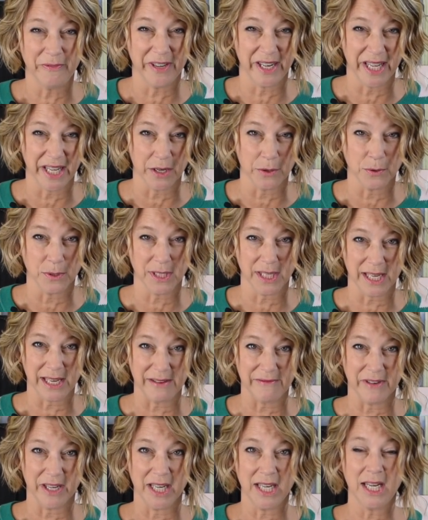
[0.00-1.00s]
videos
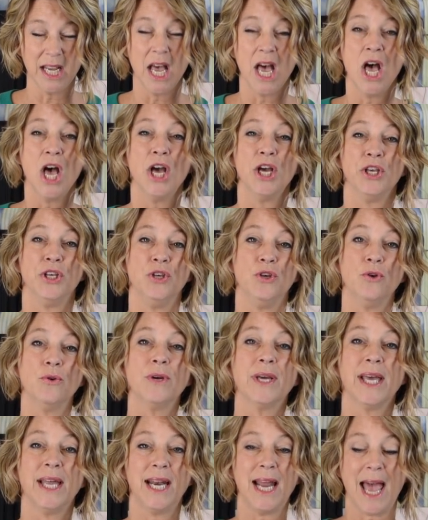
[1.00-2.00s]
even, you
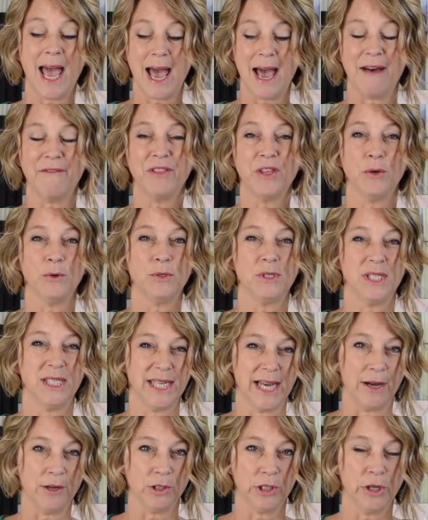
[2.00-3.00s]
can have those
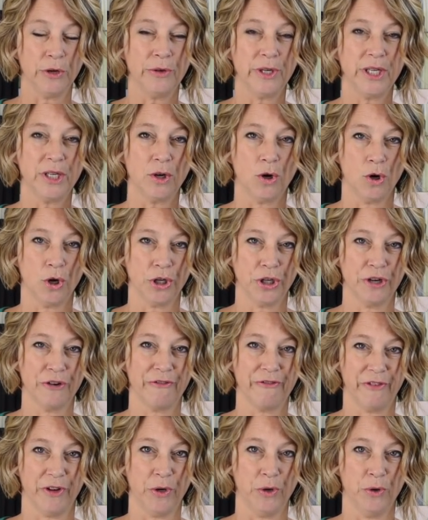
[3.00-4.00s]
downloaded on your
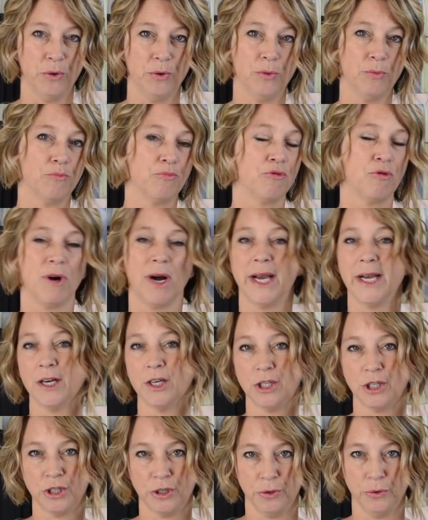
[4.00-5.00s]
phone
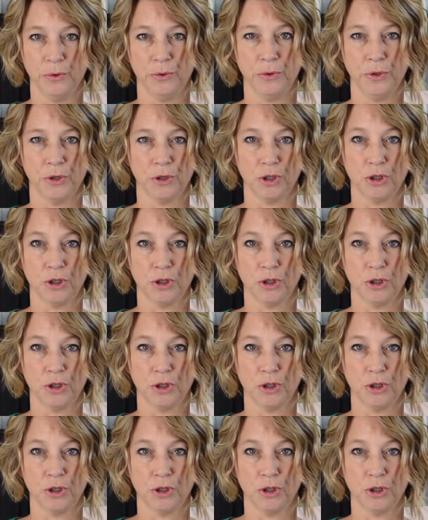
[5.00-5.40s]
prior to your